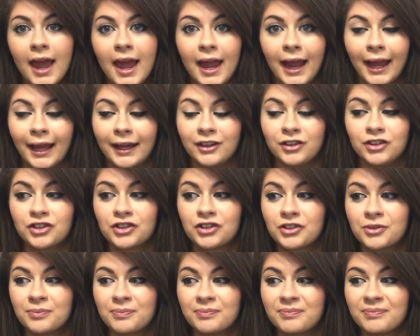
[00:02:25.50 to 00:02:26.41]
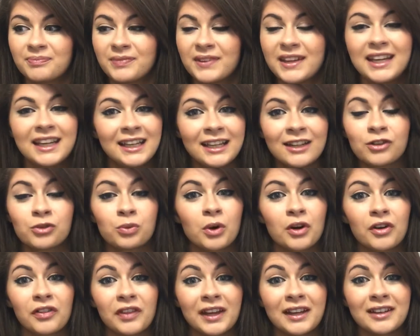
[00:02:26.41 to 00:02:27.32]
and it is
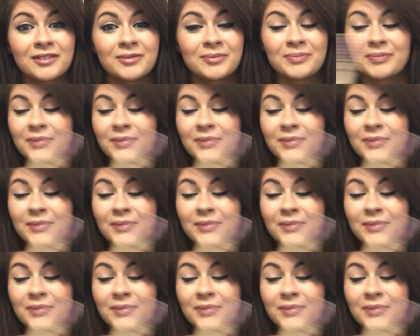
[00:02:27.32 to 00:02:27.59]
worth it.